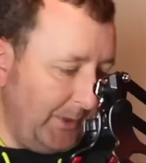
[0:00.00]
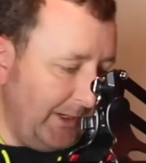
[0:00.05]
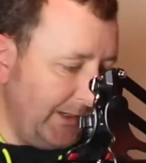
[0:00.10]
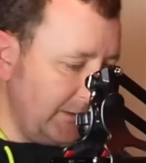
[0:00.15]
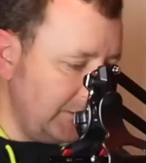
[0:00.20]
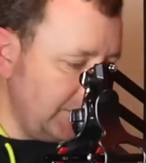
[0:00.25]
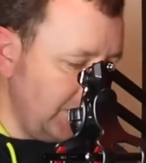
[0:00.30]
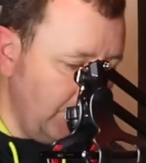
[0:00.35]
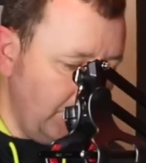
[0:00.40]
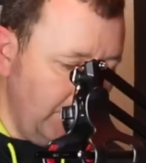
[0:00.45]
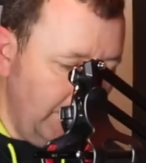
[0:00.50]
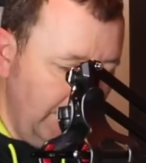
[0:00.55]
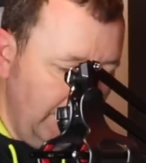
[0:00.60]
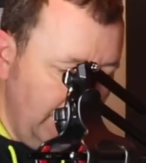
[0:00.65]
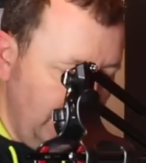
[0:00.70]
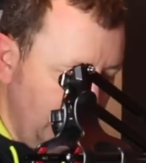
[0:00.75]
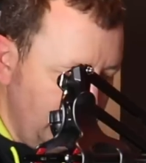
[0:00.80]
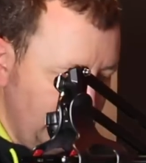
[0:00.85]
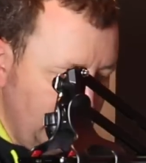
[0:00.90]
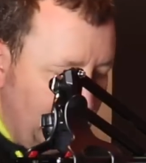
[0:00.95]
peg. So
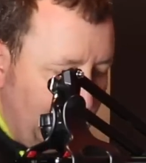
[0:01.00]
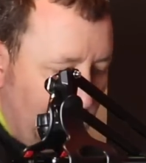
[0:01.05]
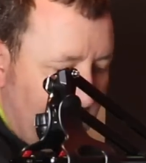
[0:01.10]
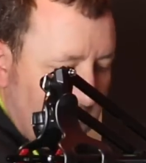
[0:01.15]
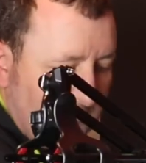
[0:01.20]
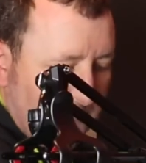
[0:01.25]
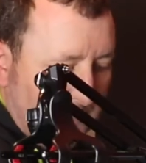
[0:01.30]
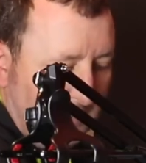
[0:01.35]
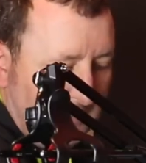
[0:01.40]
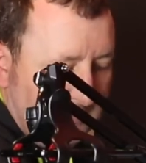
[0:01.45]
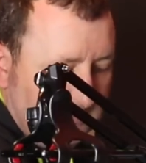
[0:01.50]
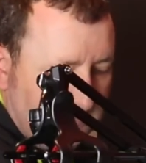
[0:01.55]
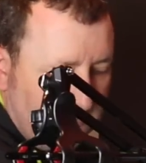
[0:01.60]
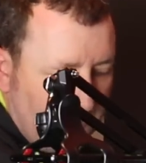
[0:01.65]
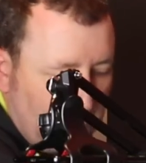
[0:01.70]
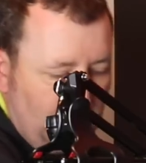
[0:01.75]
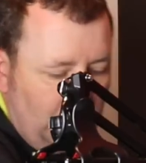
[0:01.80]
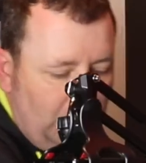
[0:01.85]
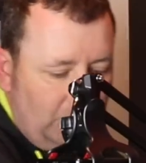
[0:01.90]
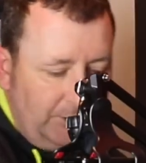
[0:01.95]
as you can expect,
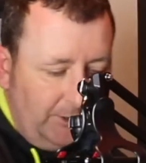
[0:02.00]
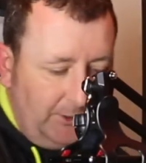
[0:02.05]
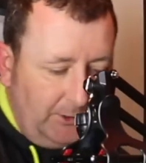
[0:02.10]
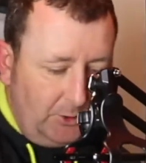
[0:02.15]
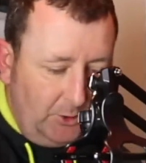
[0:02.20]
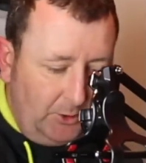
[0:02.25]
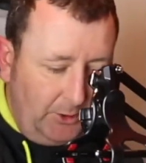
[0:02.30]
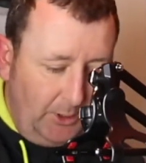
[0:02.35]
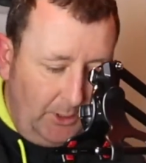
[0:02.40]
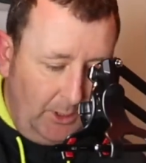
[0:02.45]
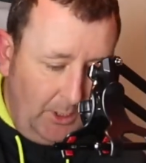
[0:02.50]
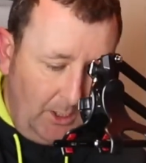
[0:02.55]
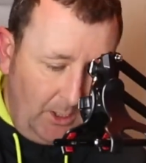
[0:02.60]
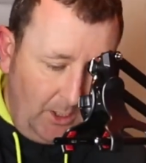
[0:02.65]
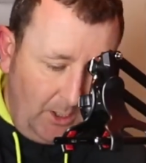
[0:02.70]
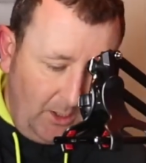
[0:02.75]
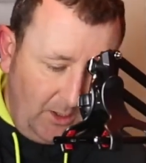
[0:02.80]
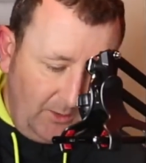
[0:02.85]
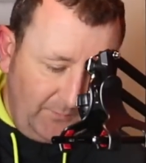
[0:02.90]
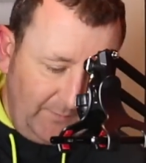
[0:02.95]
it's usually a good
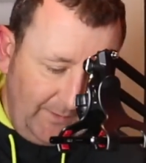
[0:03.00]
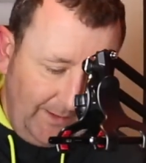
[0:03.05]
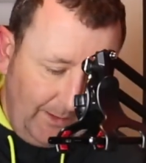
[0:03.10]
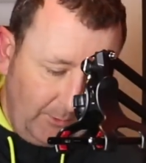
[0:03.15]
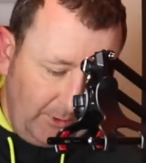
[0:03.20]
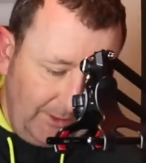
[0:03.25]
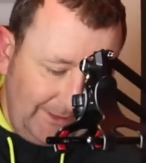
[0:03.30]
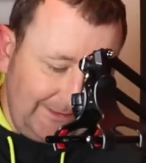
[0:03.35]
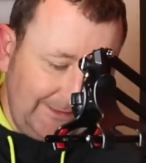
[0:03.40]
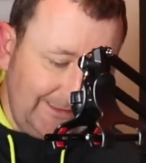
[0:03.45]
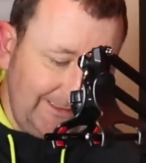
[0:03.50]
half an hour at